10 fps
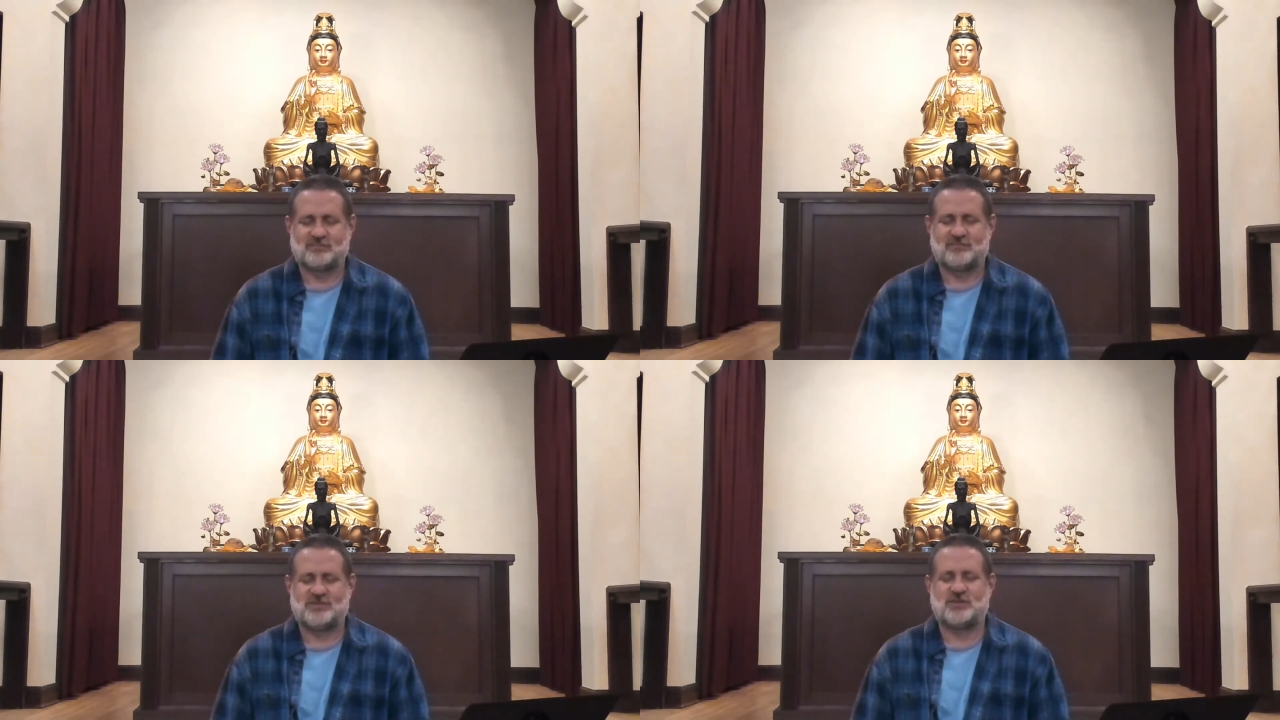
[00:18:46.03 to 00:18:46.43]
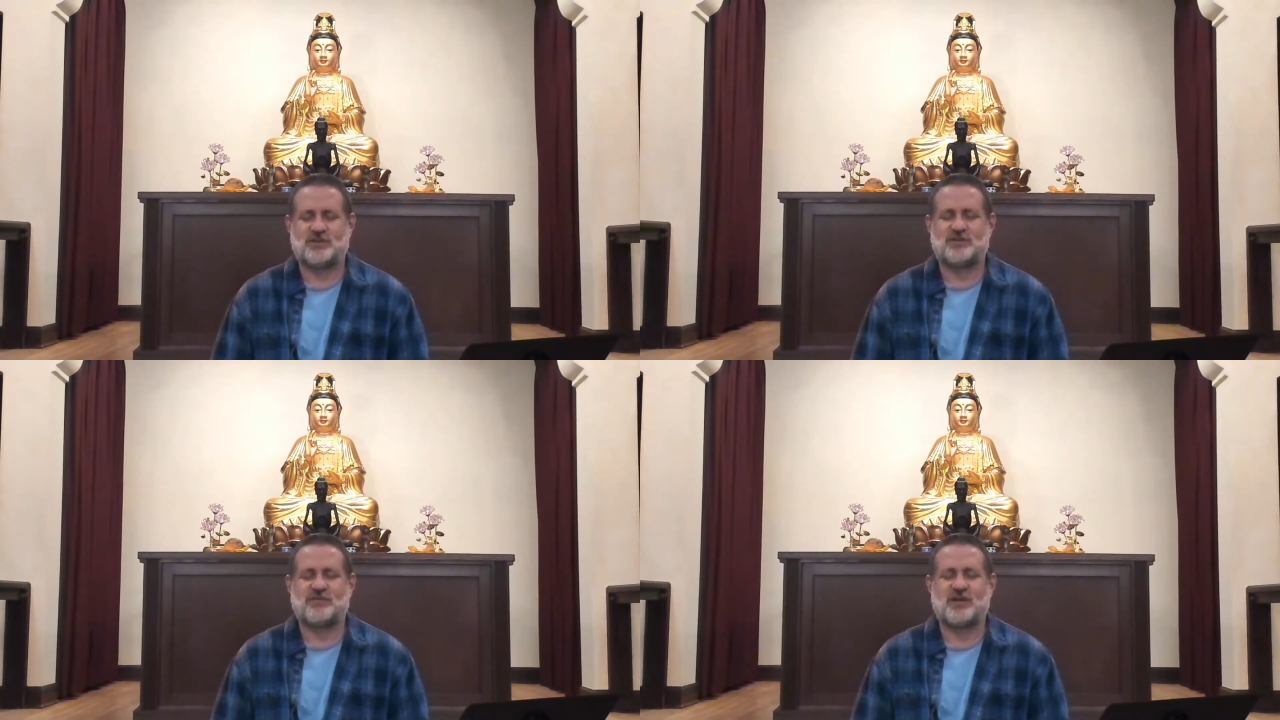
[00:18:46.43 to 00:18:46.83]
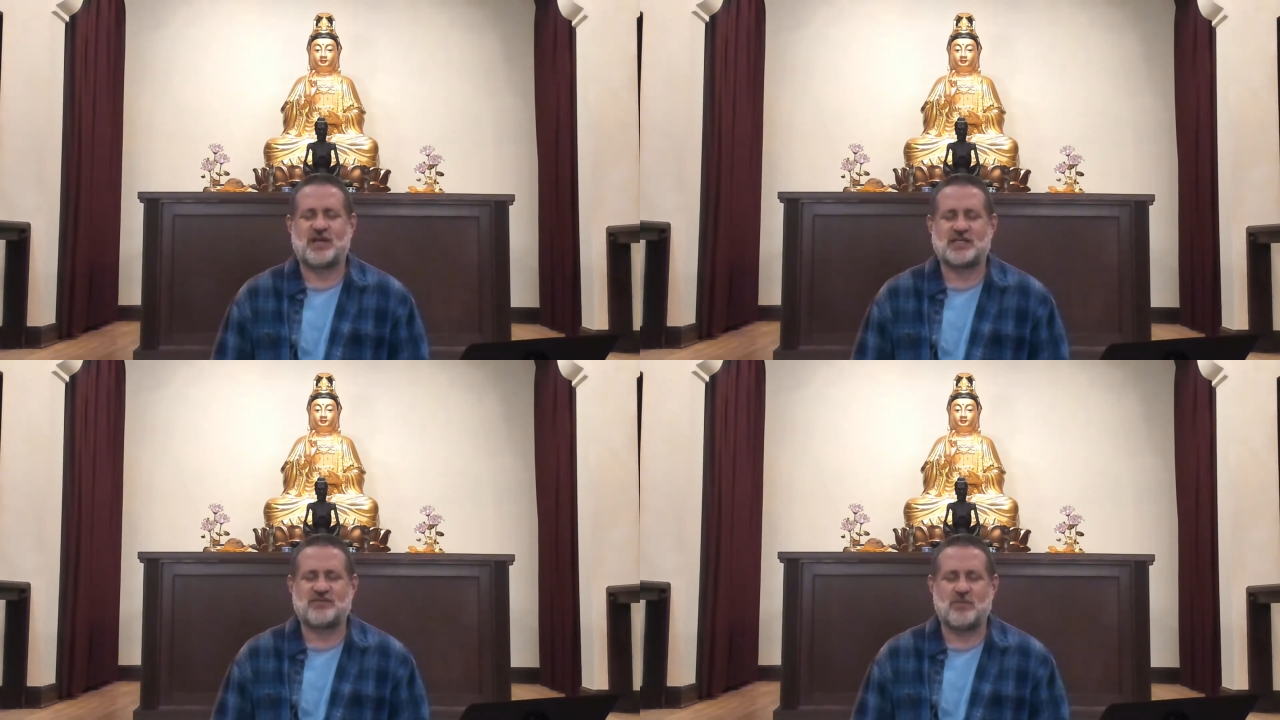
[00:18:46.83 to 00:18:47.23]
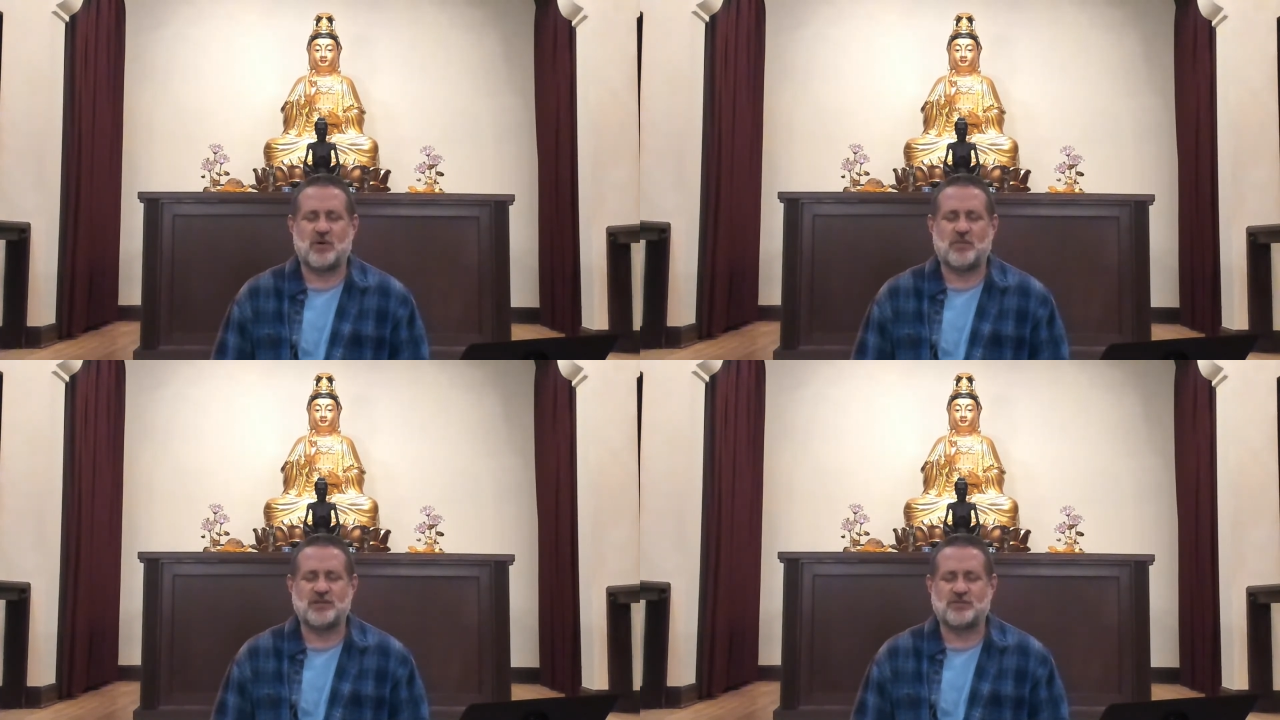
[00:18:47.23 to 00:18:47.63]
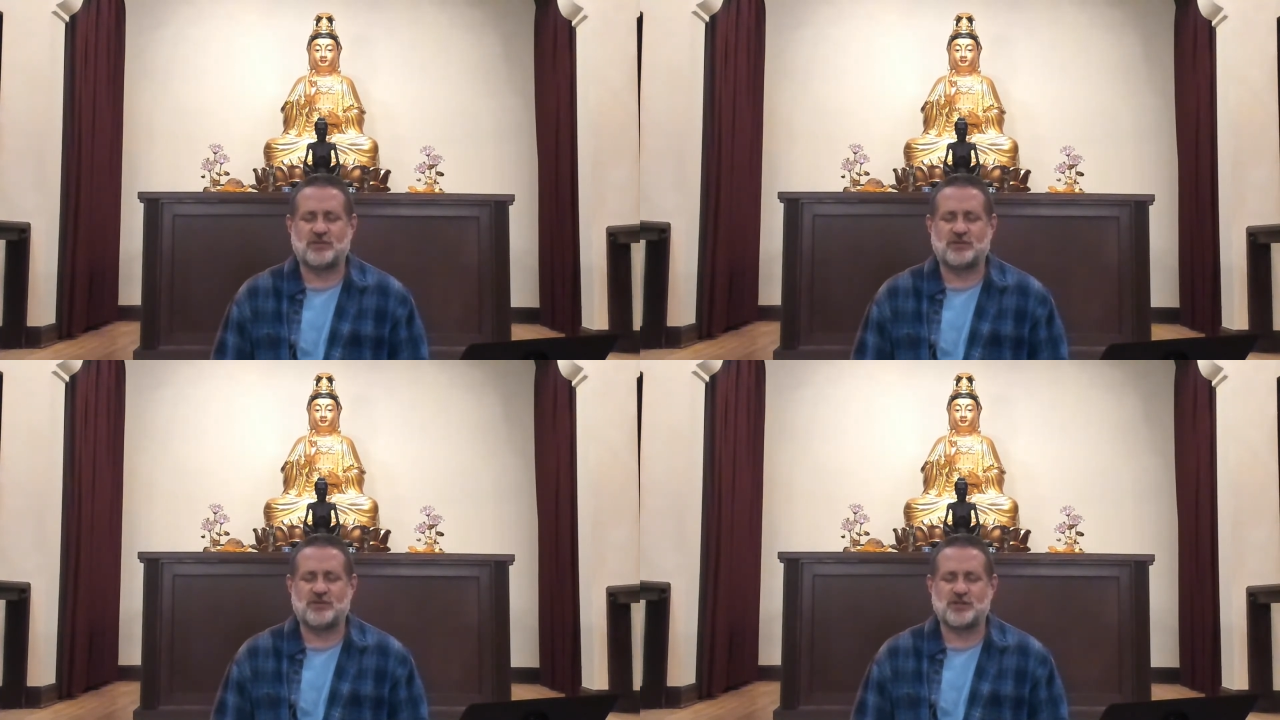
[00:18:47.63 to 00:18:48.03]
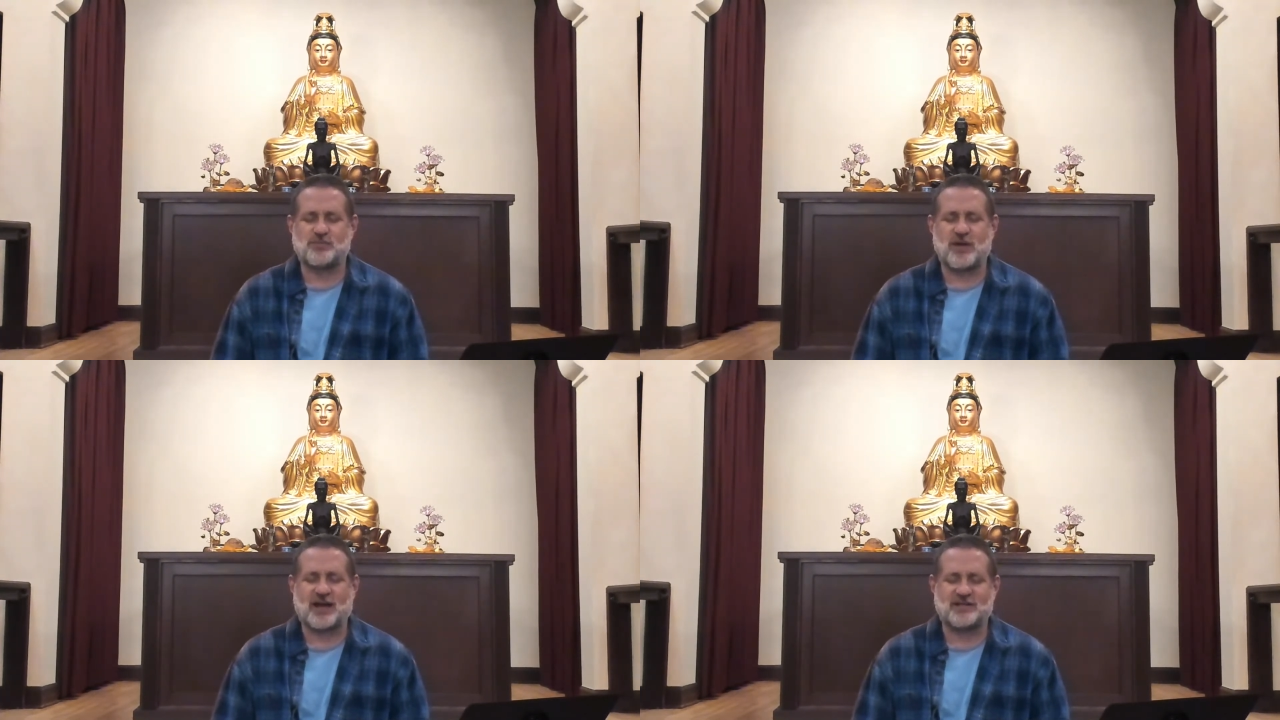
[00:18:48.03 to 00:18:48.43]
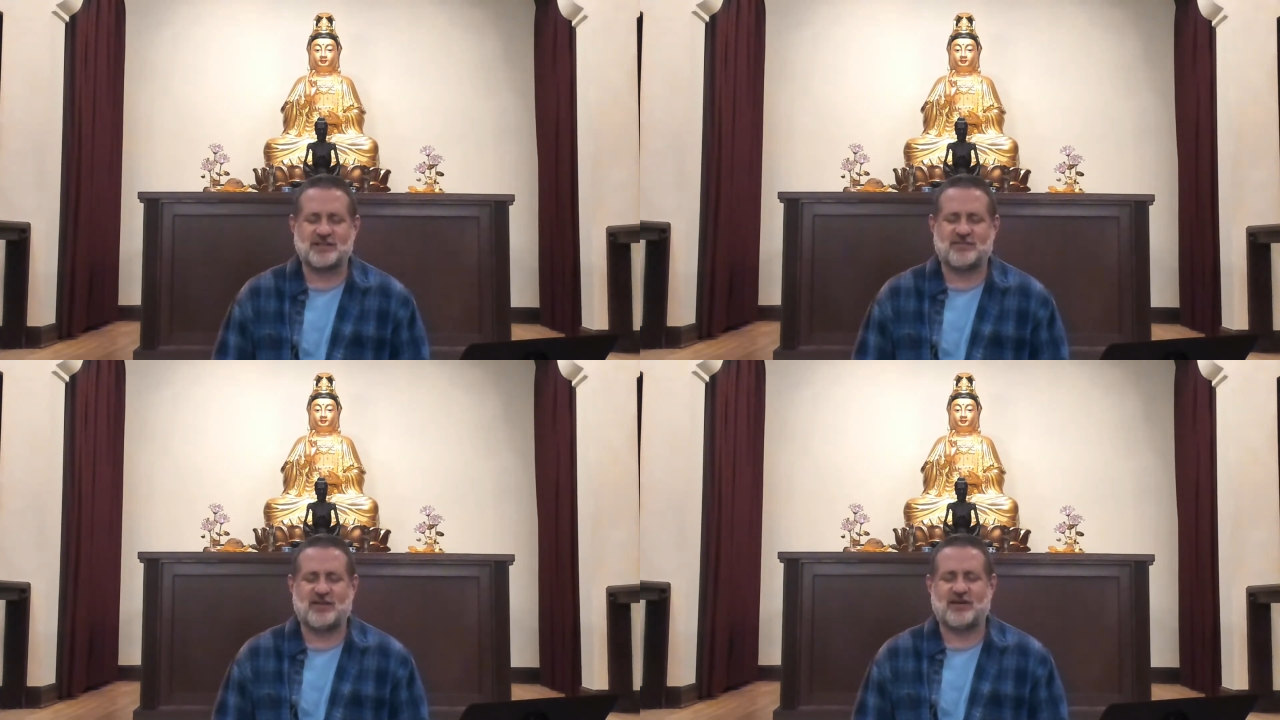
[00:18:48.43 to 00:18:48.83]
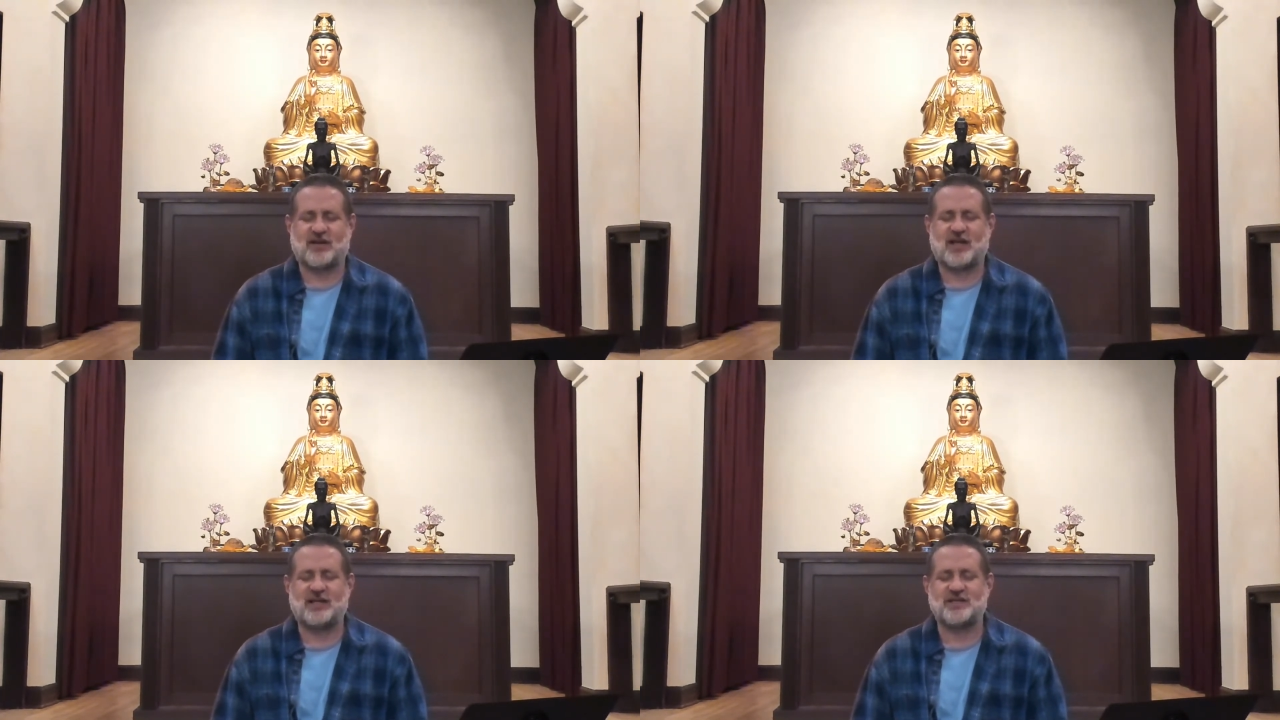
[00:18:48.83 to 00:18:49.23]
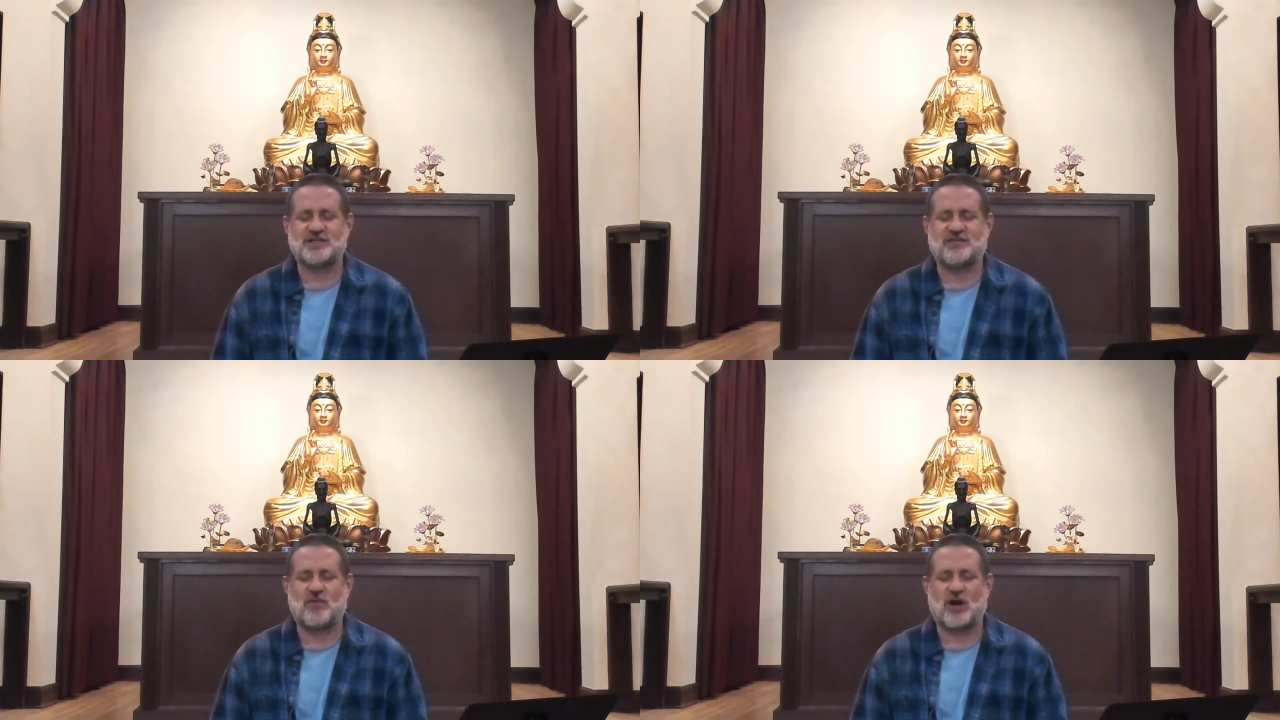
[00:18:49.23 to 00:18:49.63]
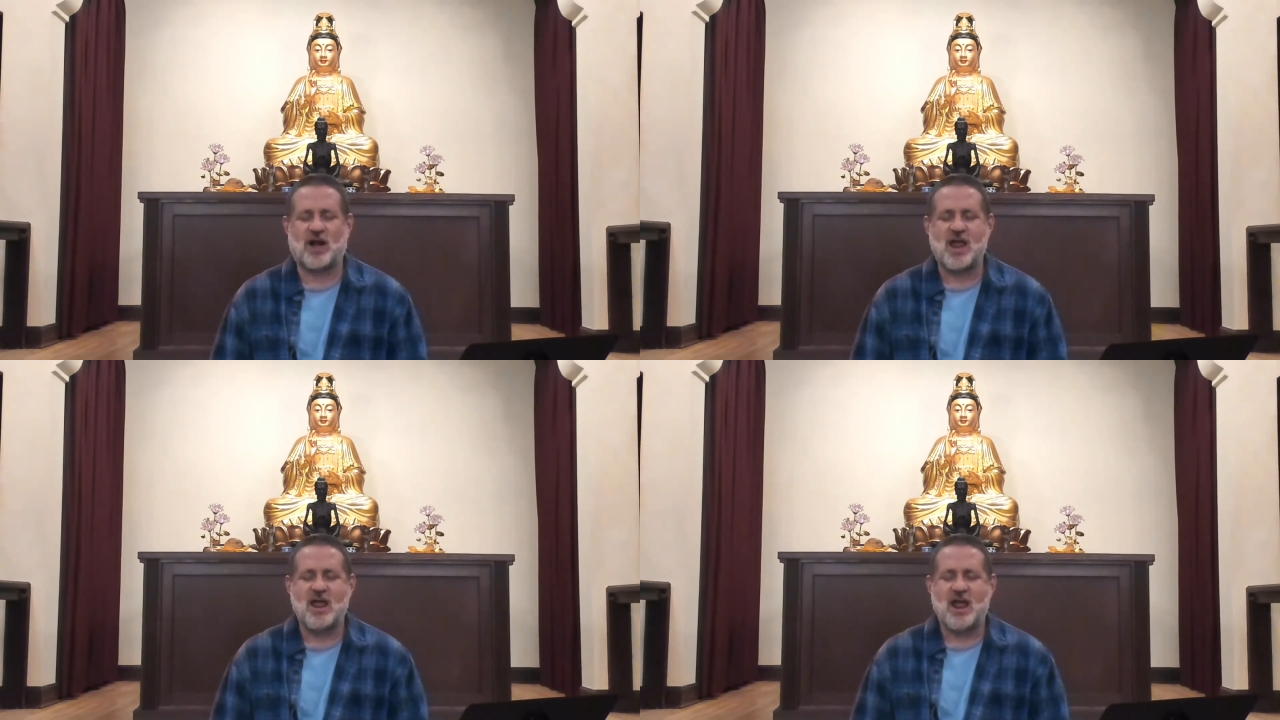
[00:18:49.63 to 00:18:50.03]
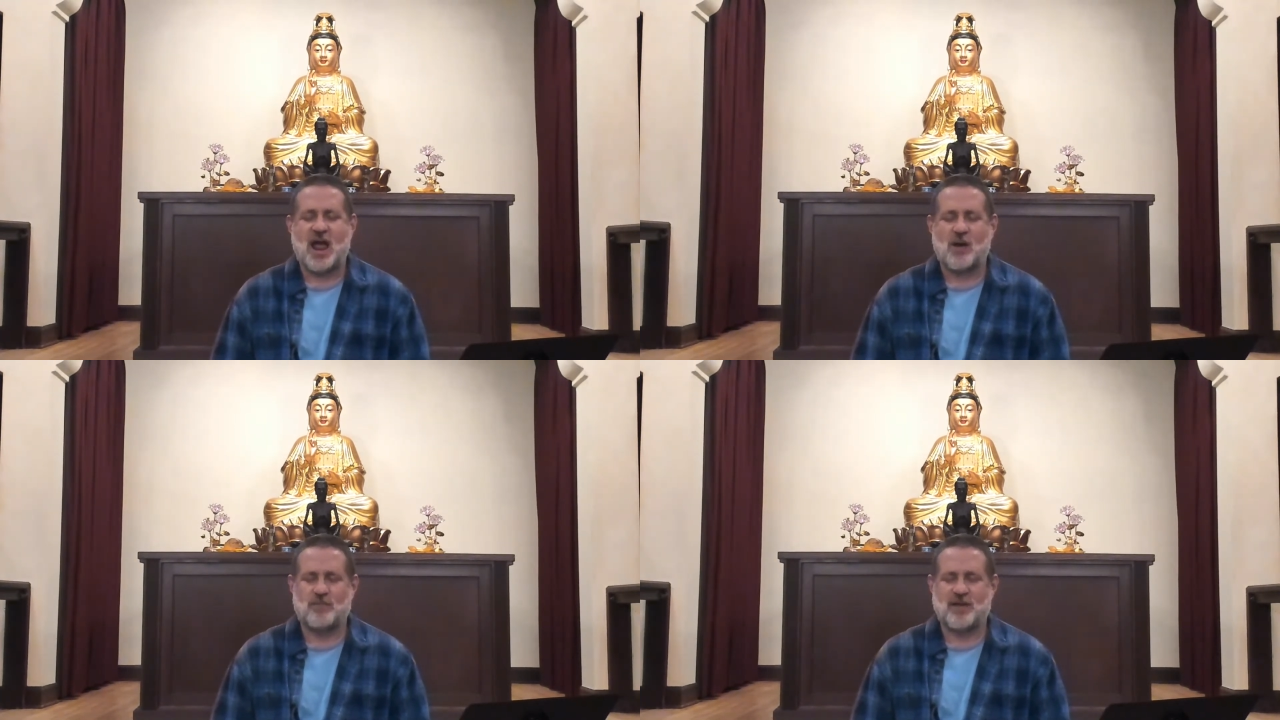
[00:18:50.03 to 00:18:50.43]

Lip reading: So just for the next few moments, we'll do this practice of loving kindness for our